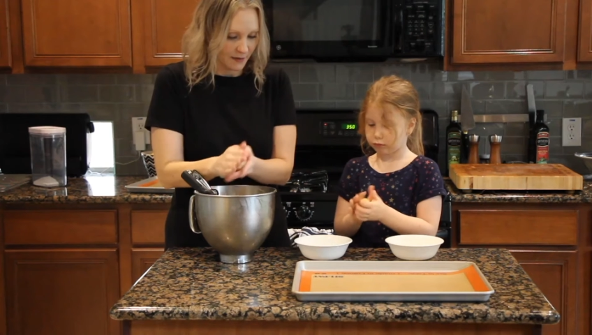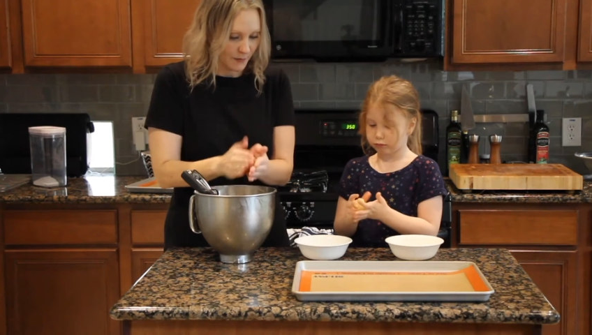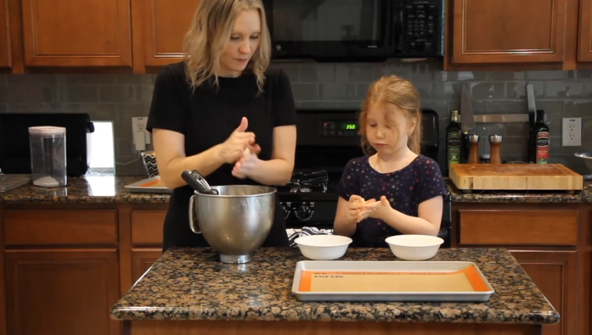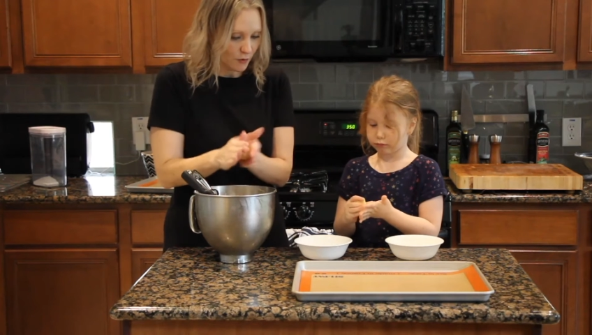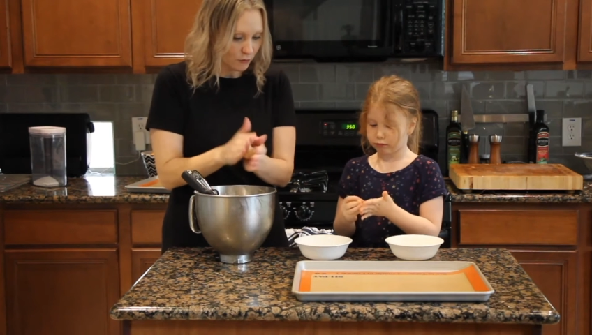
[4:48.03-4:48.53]

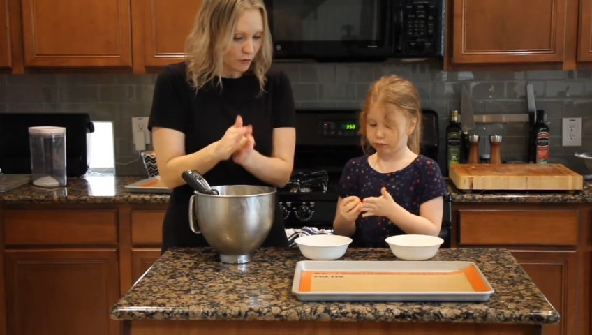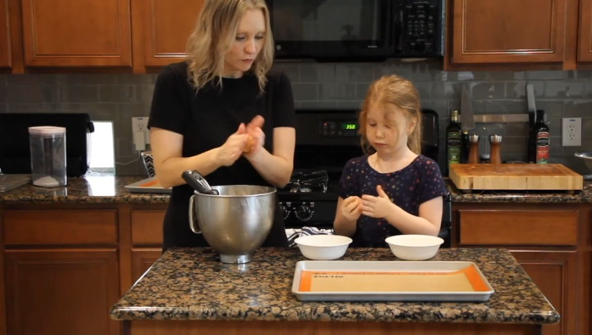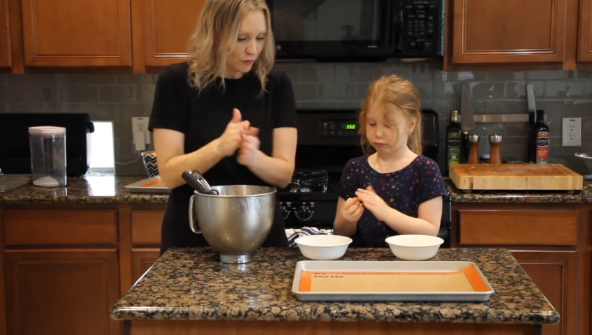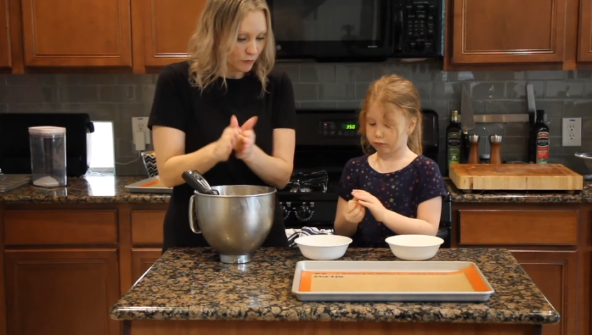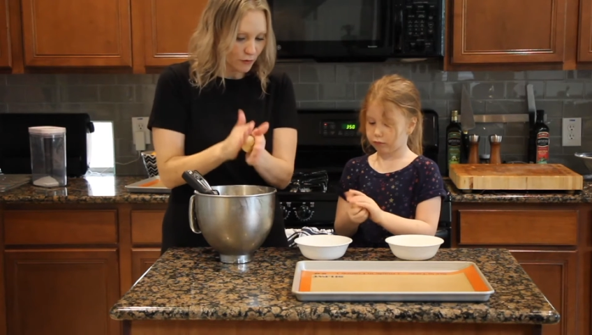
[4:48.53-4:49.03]
Speaker 1: we roll, roll,
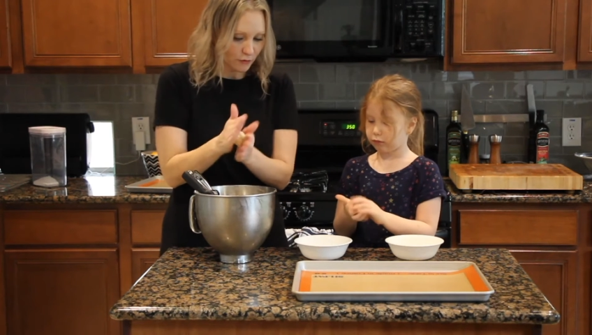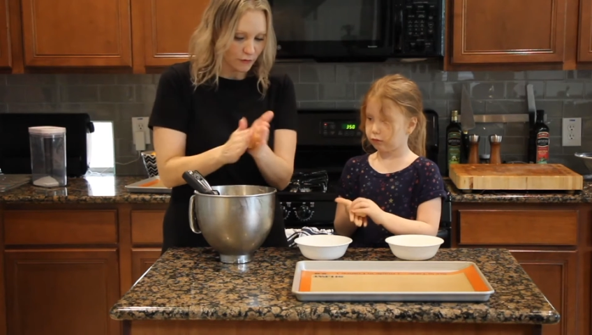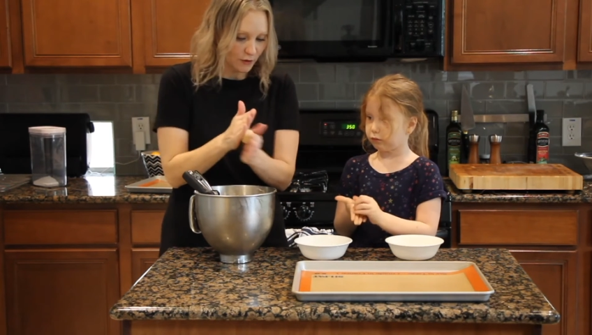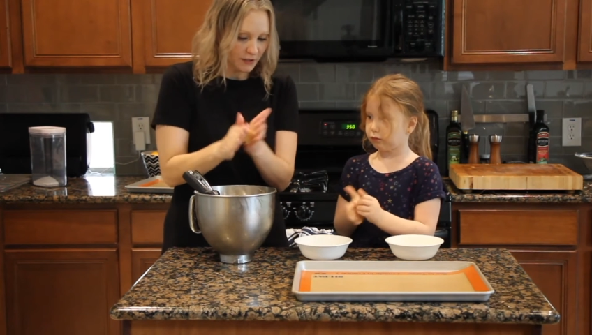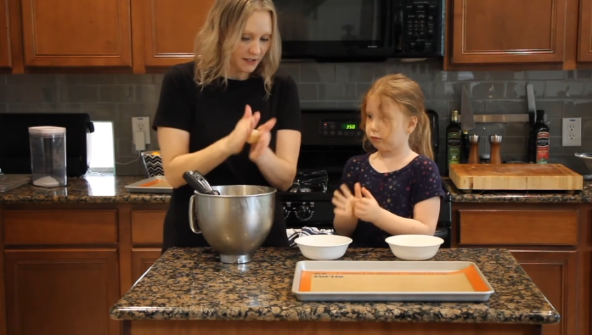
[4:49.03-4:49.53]
roll, roll,
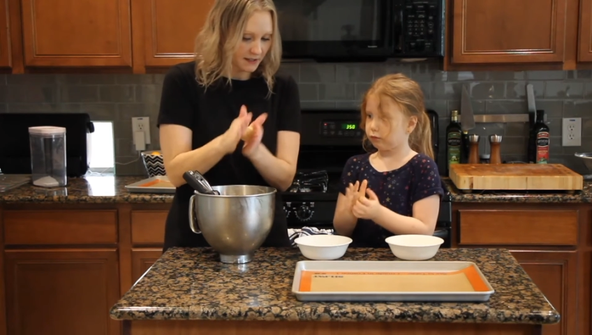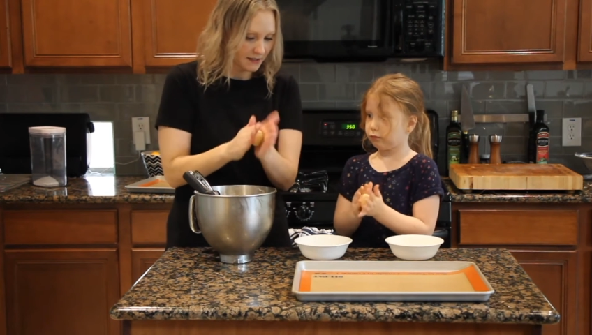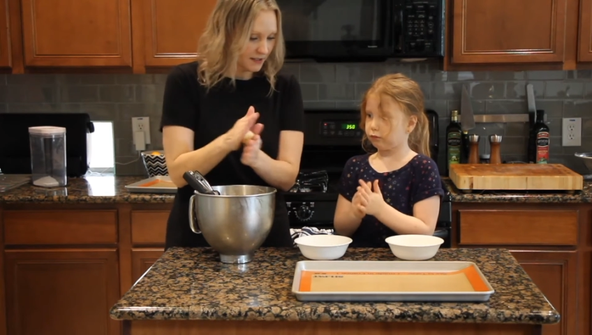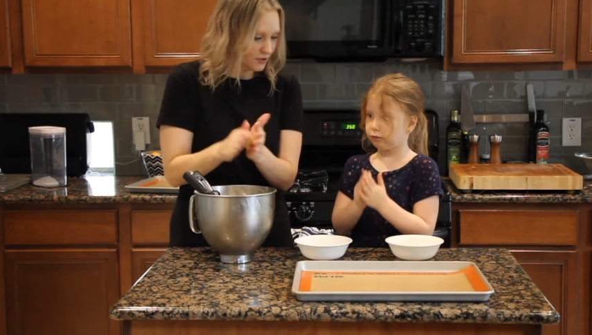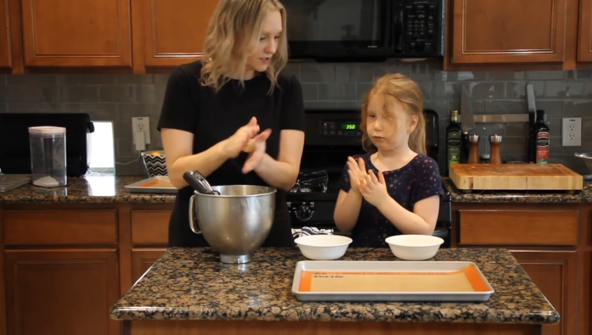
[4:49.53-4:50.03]
roll.
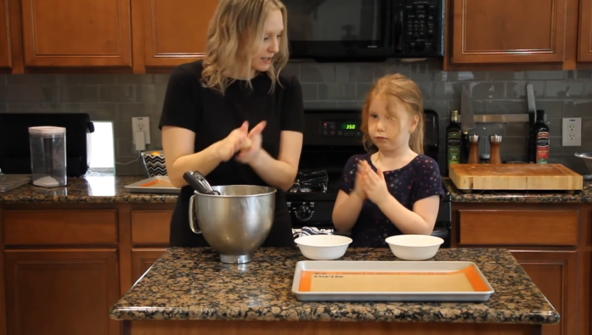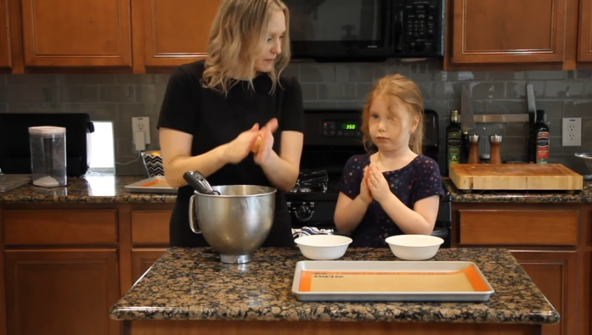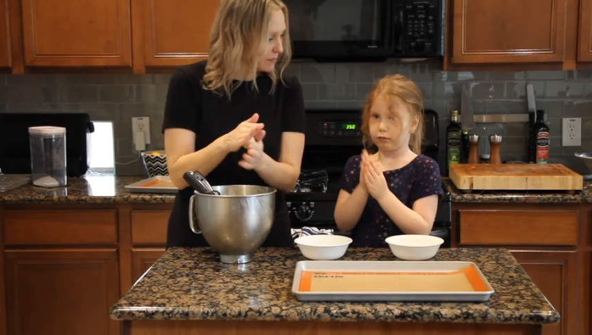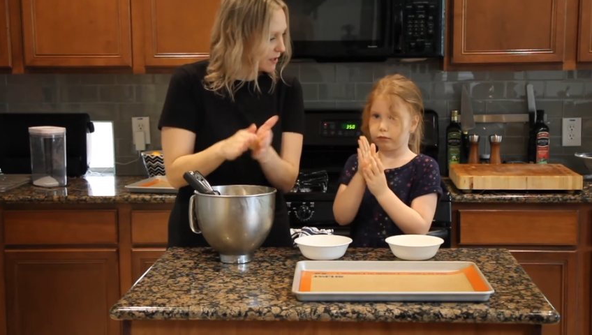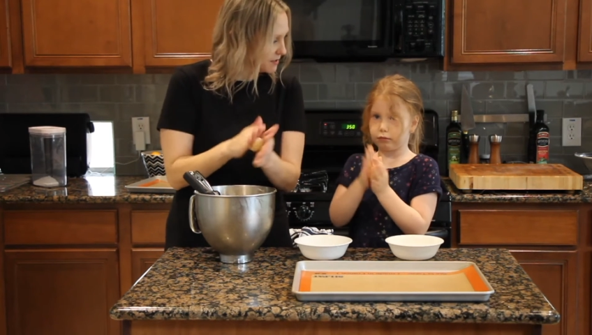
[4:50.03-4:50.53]
Just like
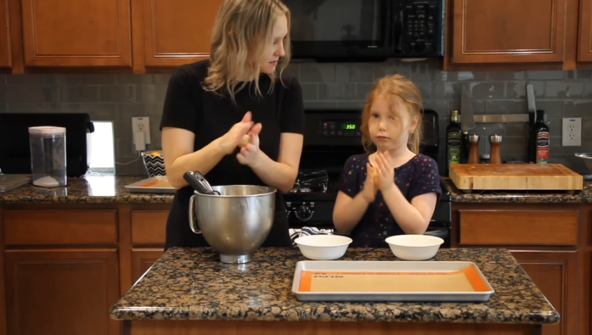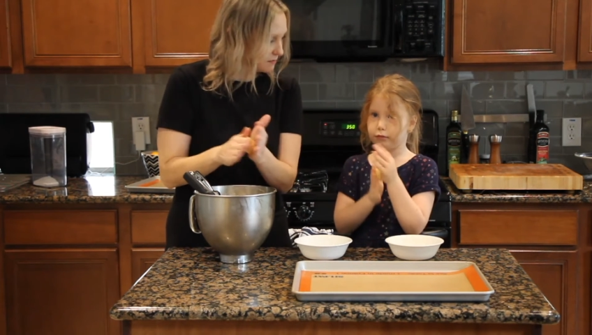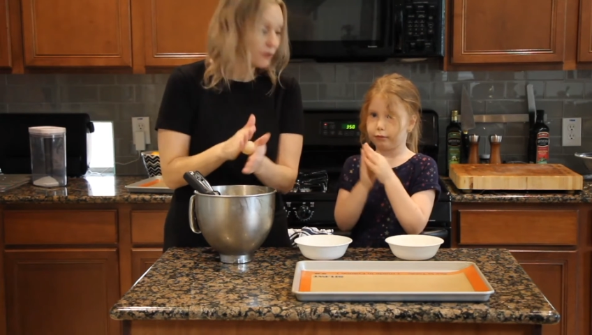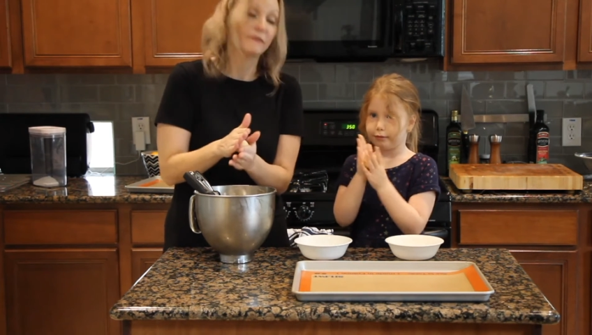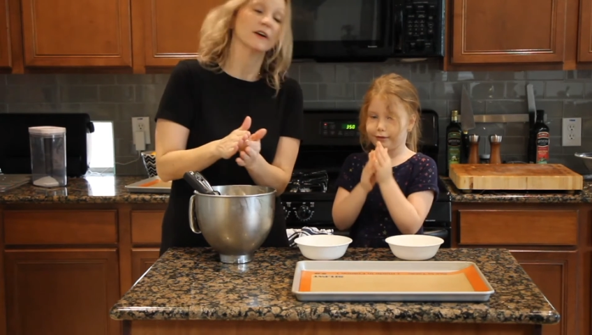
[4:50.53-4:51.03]

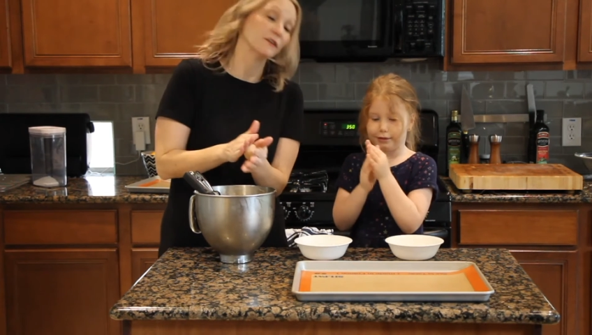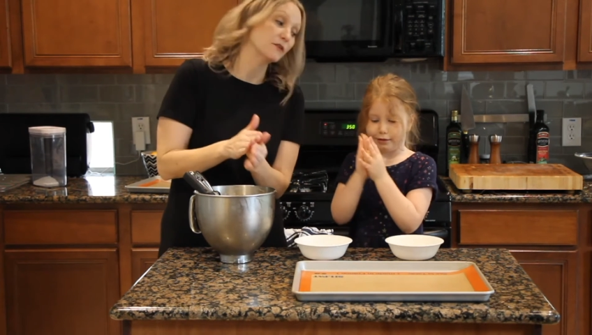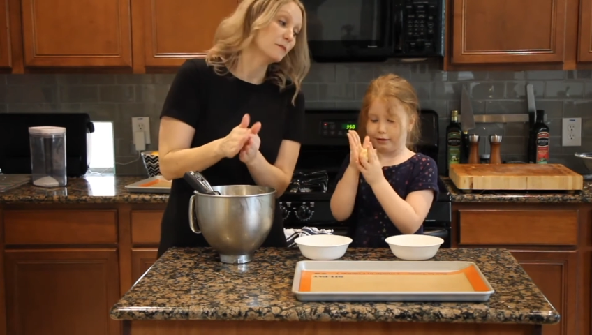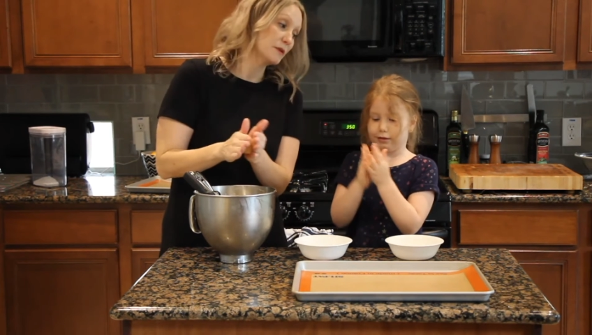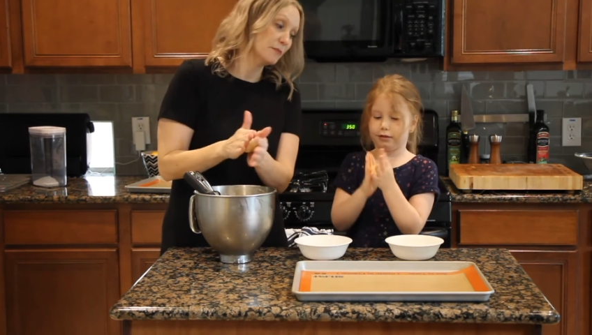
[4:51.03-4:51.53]
meatballs, you're very
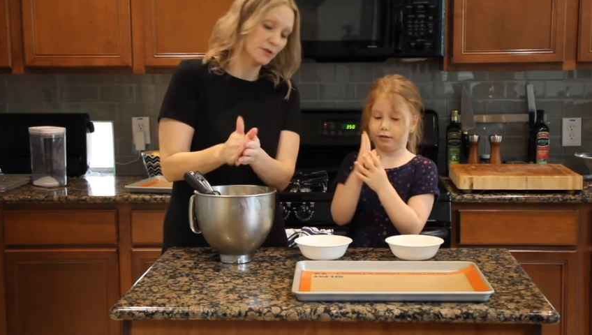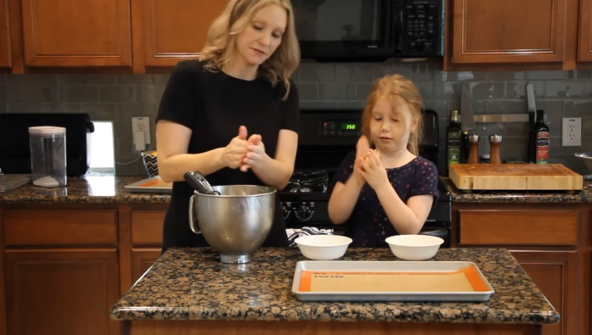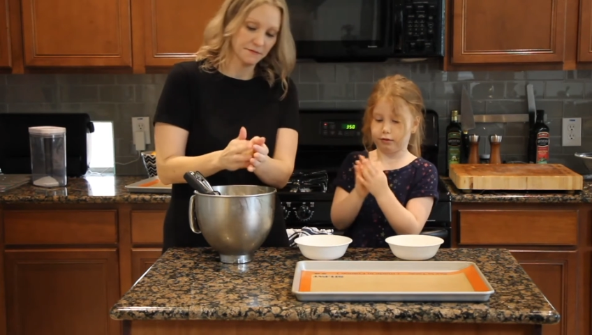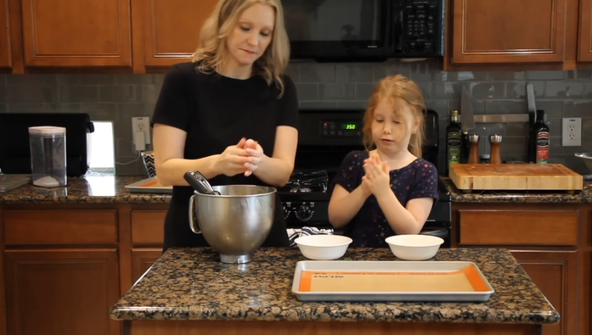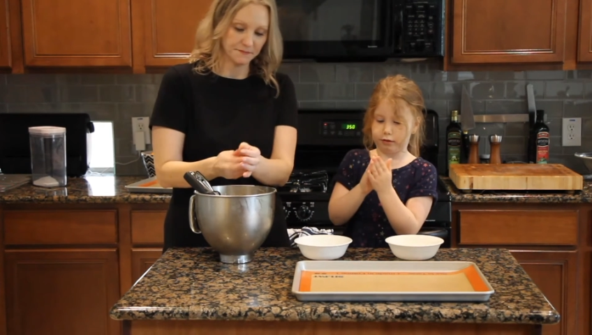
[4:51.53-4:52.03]
good at meatballs